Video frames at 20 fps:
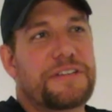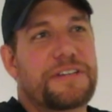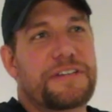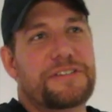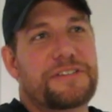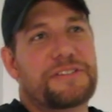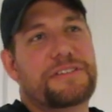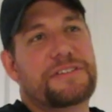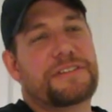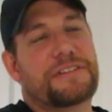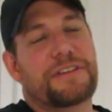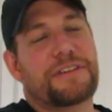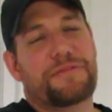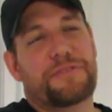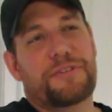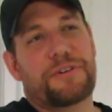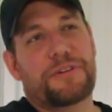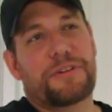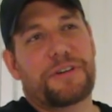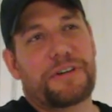list, if
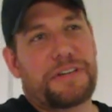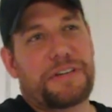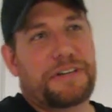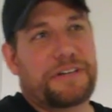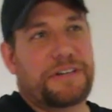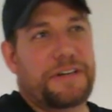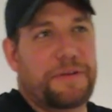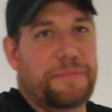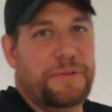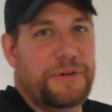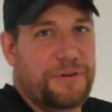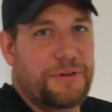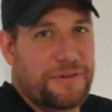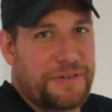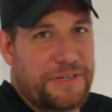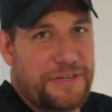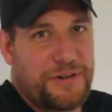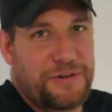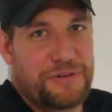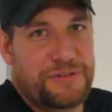you're looking it up, it
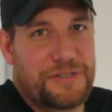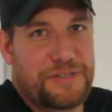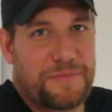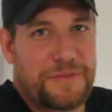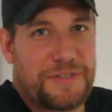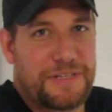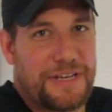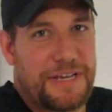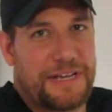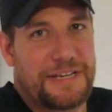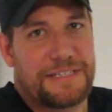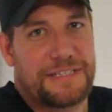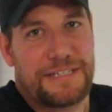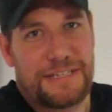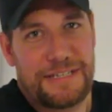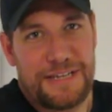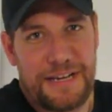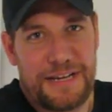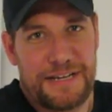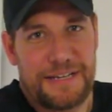only goes up to
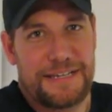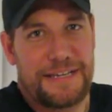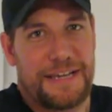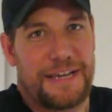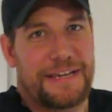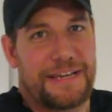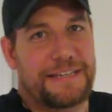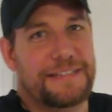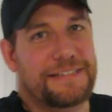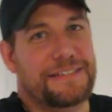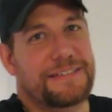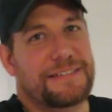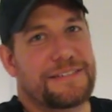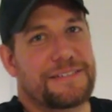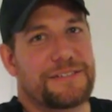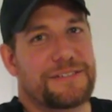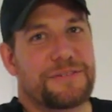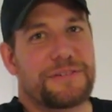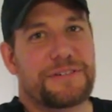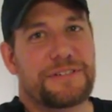1998,
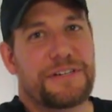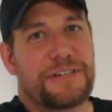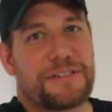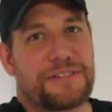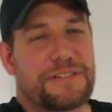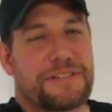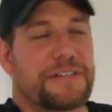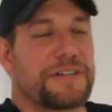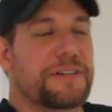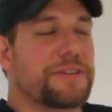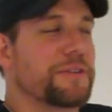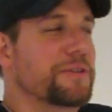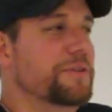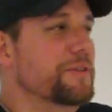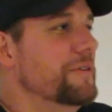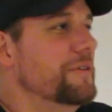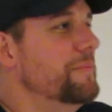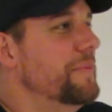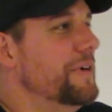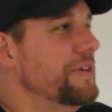so it doesn't
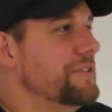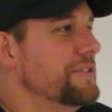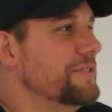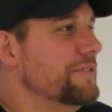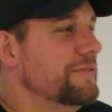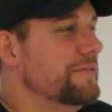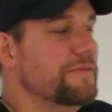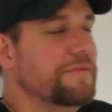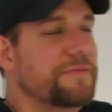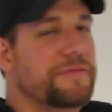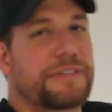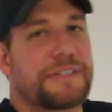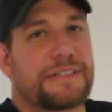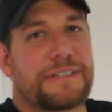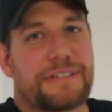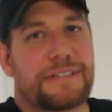include a bunch of